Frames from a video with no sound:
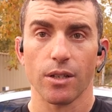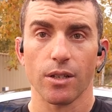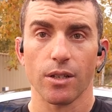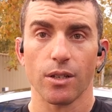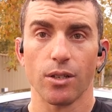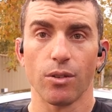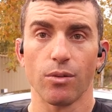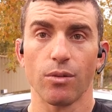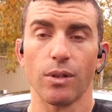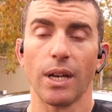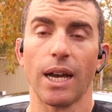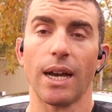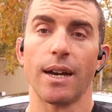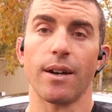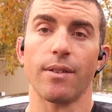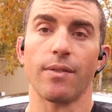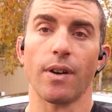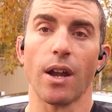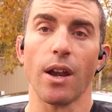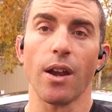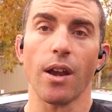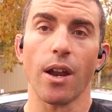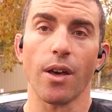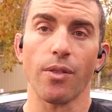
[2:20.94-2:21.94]
you'd have
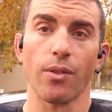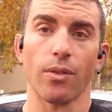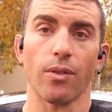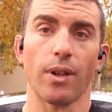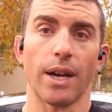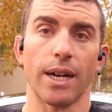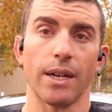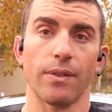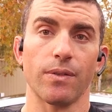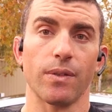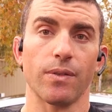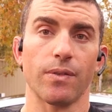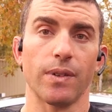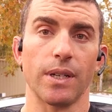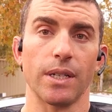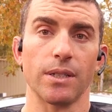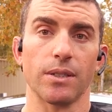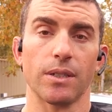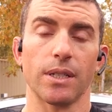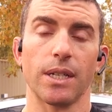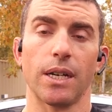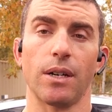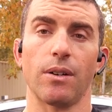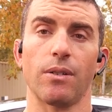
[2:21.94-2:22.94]
another line of
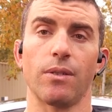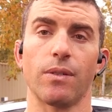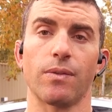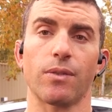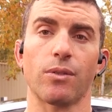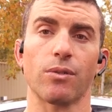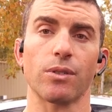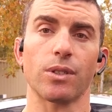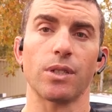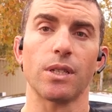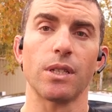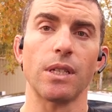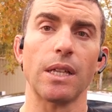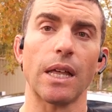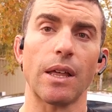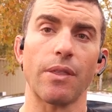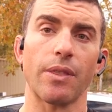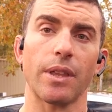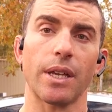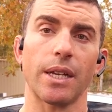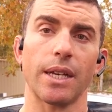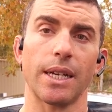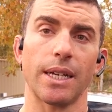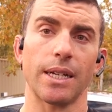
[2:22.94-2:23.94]
defense. Now, of course,
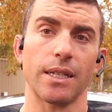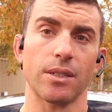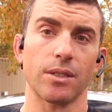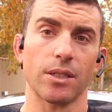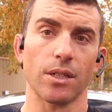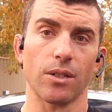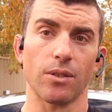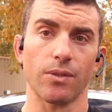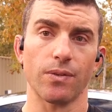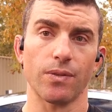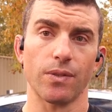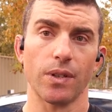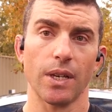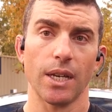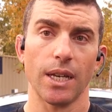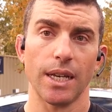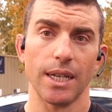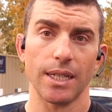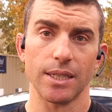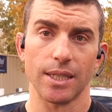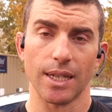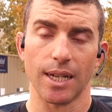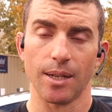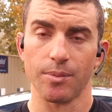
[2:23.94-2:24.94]
nothing in itself
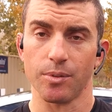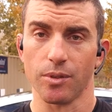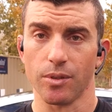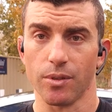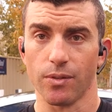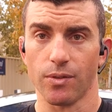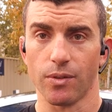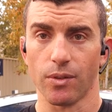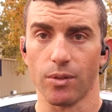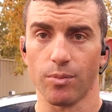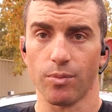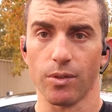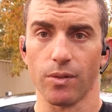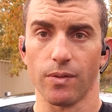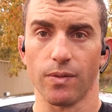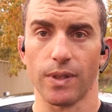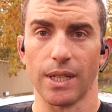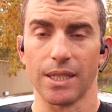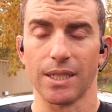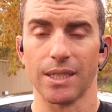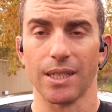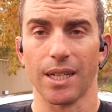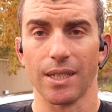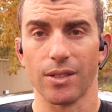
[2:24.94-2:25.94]
is absolutely foolproof.
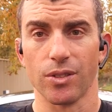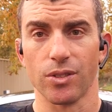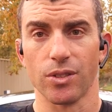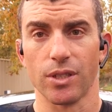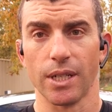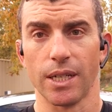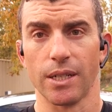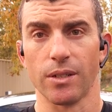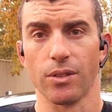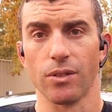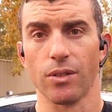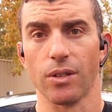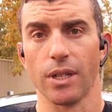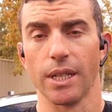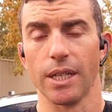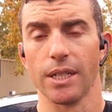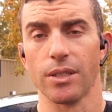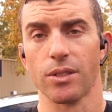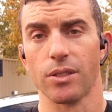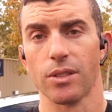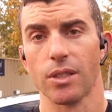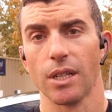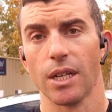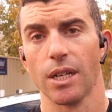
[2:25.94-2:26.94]
That's not the standard.
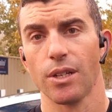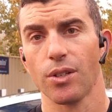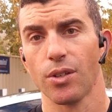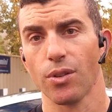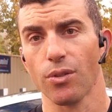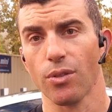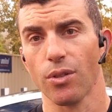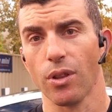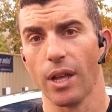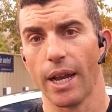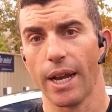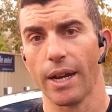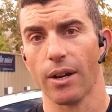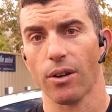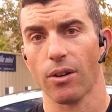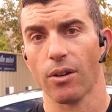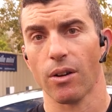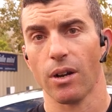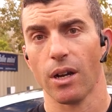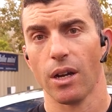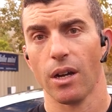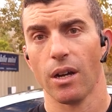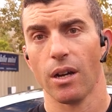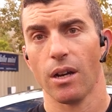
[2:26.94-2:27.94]
It's to
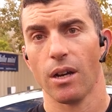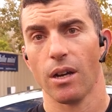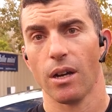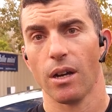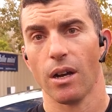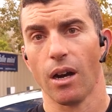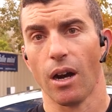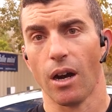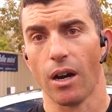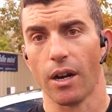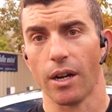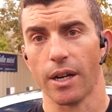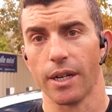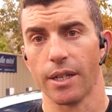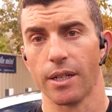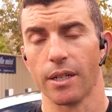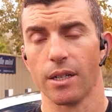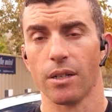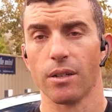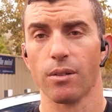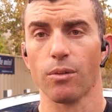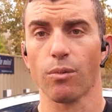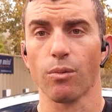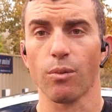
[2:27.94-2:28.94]
layer
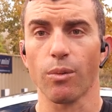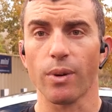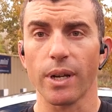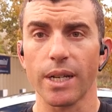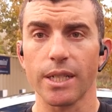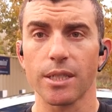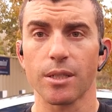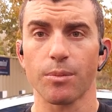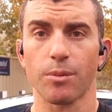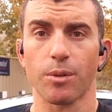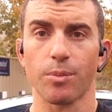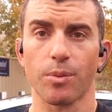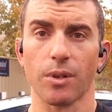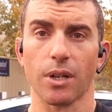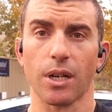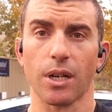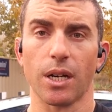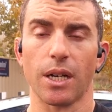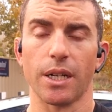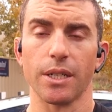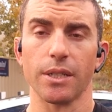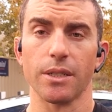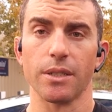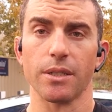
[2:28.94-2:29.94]
on reasonable
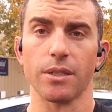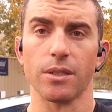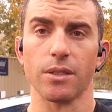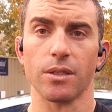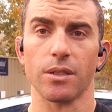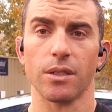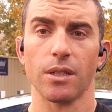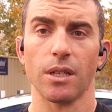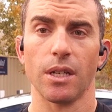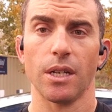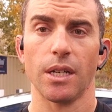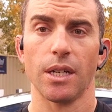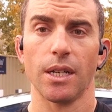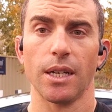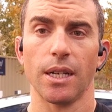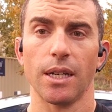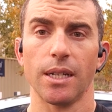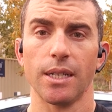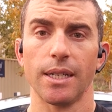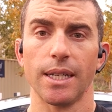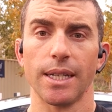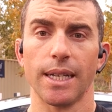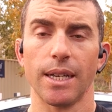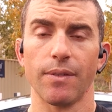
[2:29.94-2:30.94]
precautions
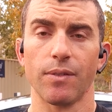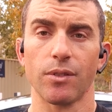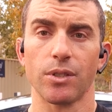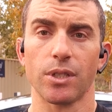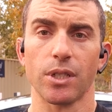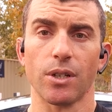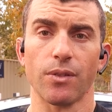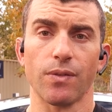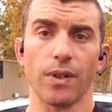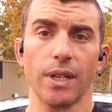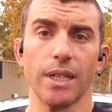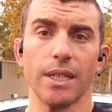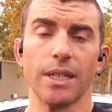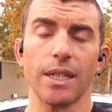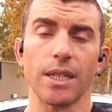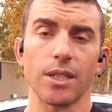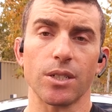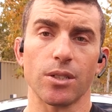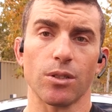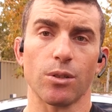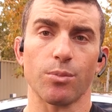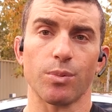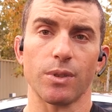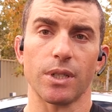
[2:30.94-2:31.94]
to give yourself
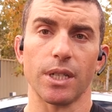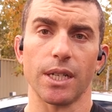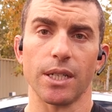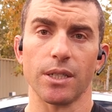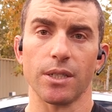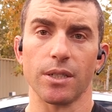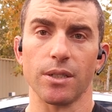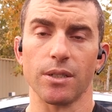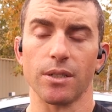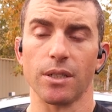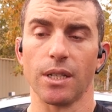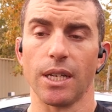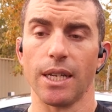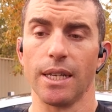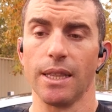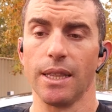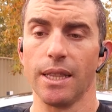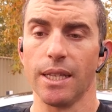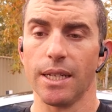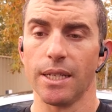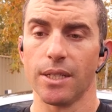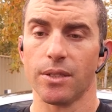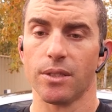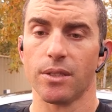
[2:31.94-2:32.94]
additional protections.
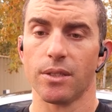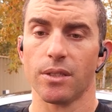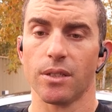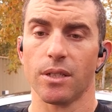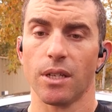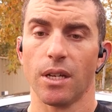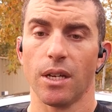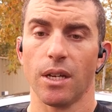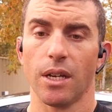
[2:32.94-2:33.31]
And this,